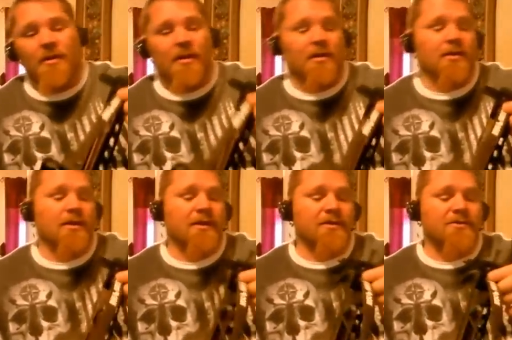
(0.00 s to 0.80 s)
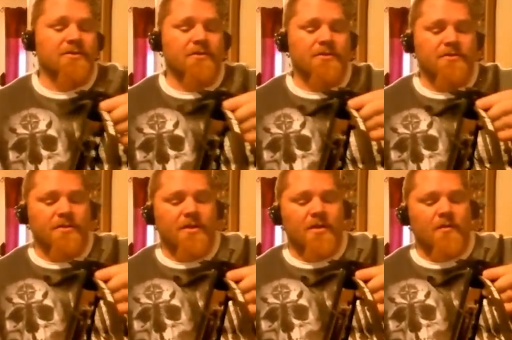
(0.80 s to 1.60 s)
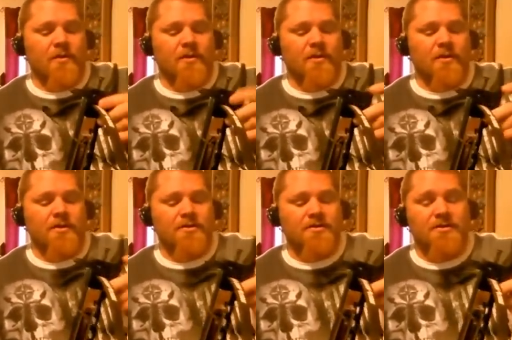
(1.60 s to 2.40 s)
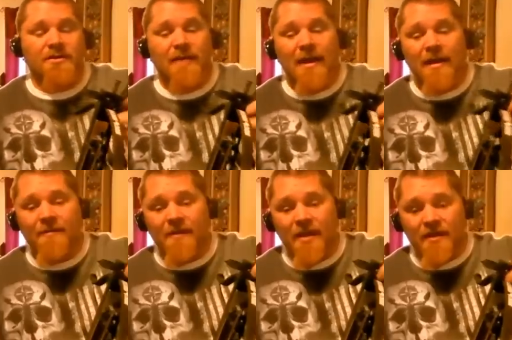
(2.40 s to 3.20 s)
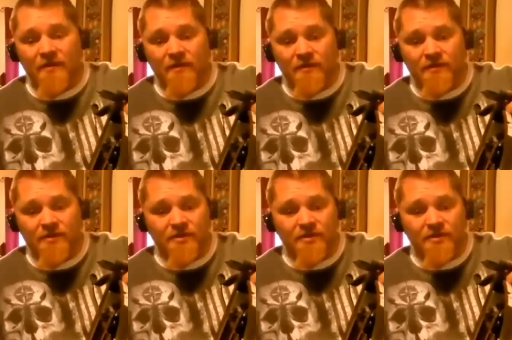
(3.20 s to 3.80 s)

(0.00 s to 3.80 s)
and I didn't show this on camera, is the dime that I used